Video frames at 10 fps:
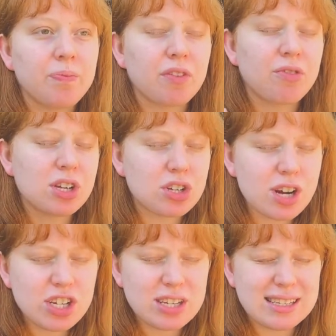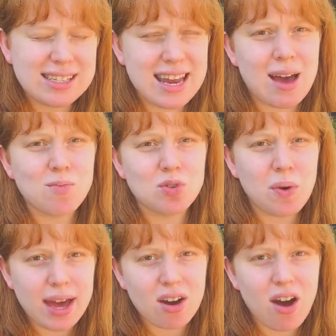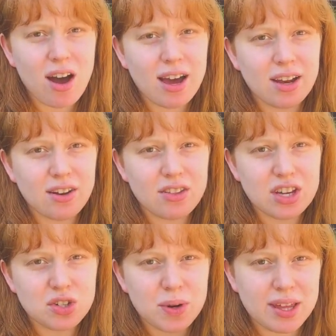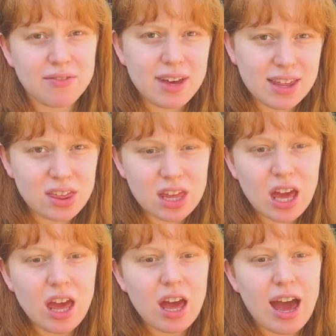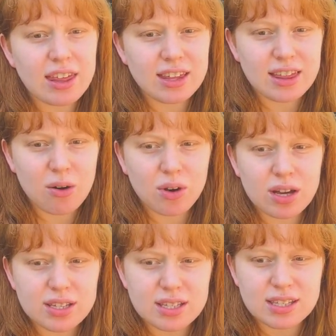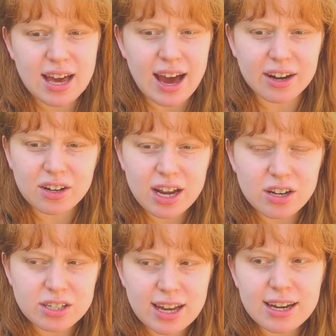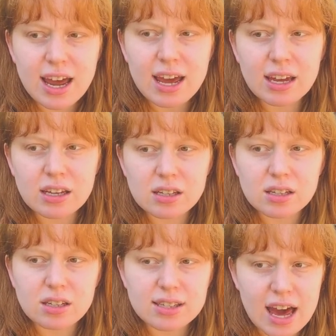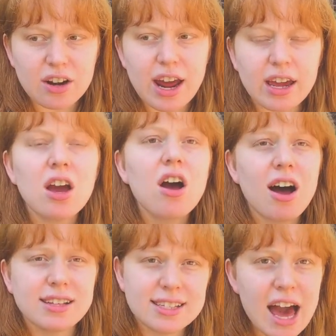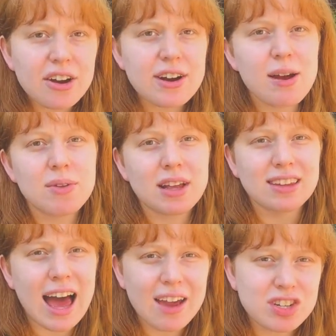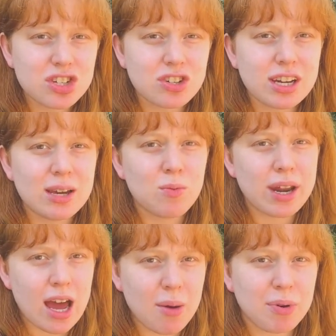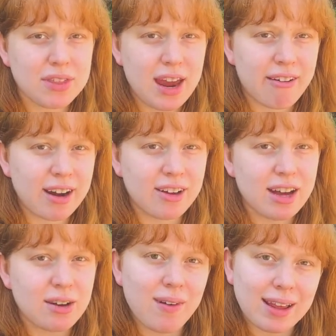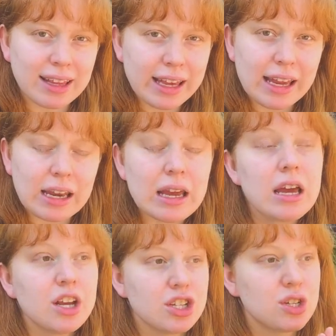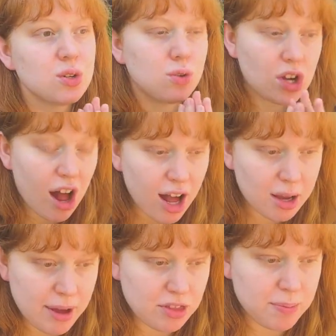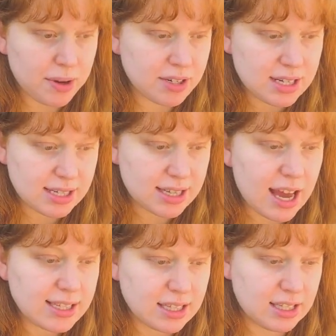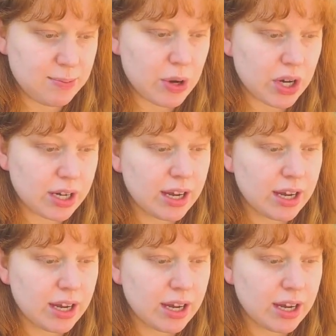frustration stemmed when on the 25th, I think that was Saturday or Sunday? Saturday. On Saturday, when the live stream went up with Ariel and Raylene to talk about the book, to discuss this book,